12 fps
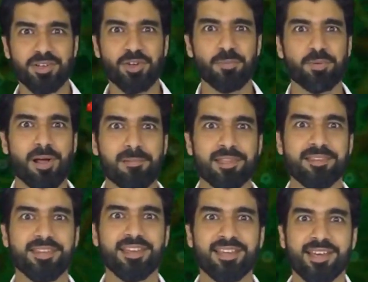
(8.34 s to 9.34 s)
you're probably
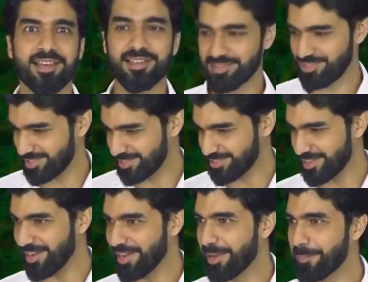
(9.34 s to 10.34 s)
thinking, just as
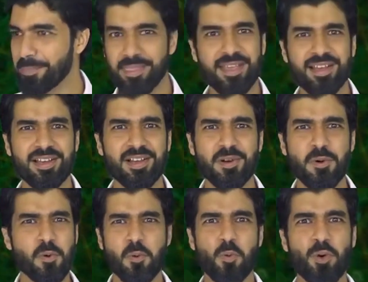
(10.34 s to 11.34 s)
I am,
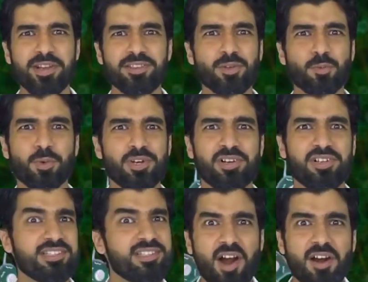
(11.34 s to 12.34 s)
what in the
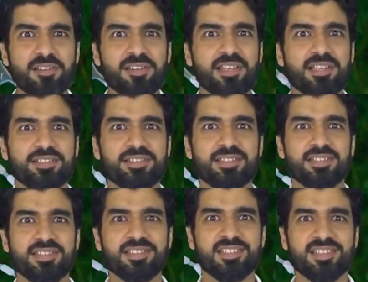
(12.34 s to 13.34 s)
world are these?
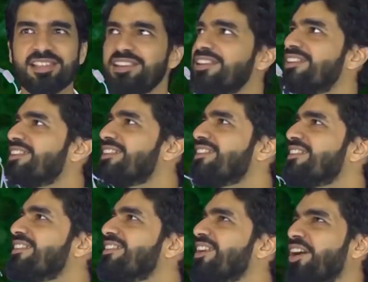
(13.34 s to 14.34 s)

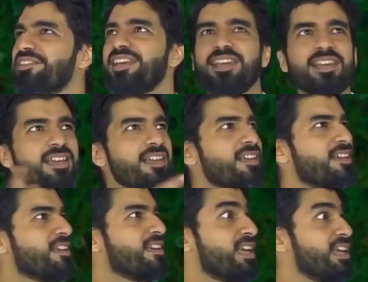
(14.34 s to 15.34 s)
Are they
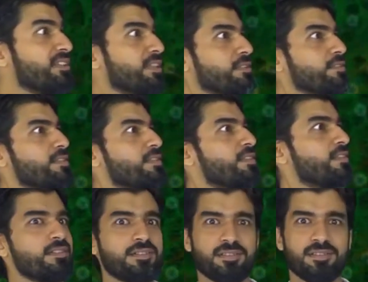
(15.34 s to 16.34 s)
aliens?
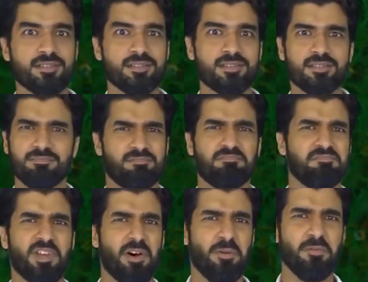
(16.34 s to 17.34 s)

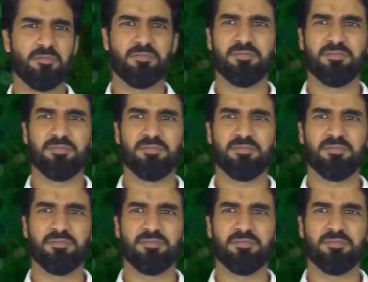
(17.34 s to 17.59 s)
No.